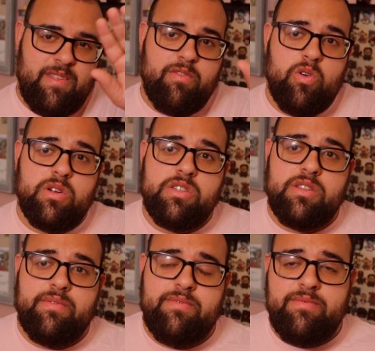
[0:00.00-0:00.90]
of
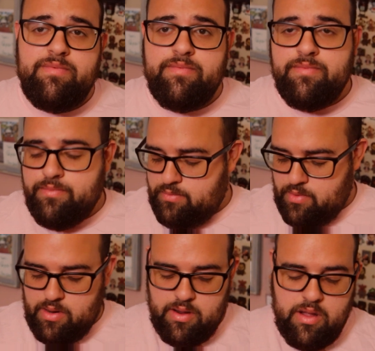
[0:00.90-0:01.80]
course,
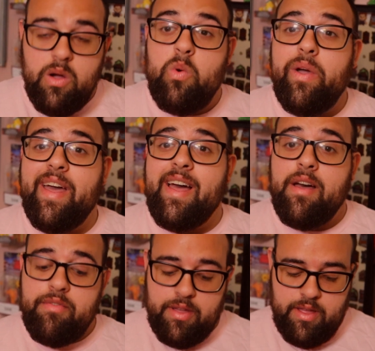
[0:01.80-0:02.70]
we
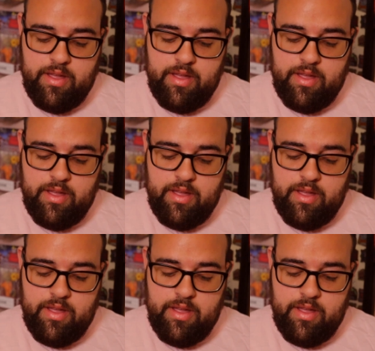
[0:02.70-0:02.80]
have